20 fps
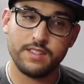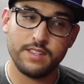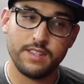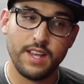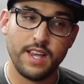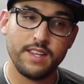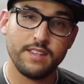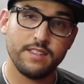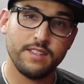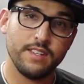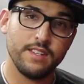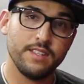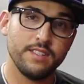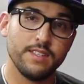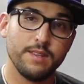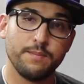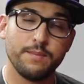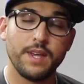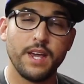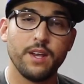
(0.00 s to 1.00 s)
nicely
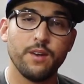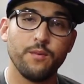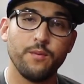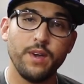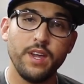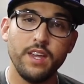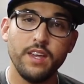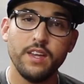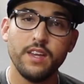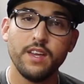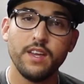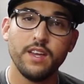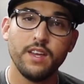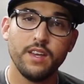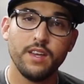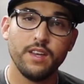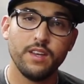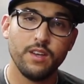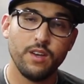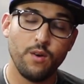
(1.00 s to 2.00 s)
zip tied away
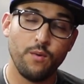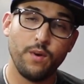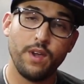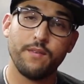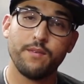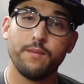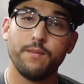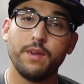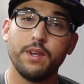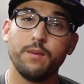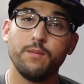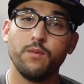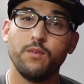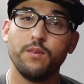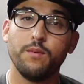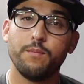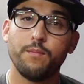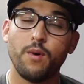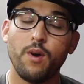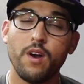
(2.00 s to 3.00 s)
from any
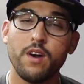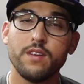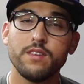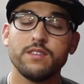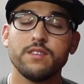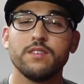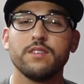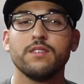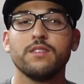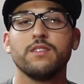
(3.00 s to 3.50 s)
moving parts,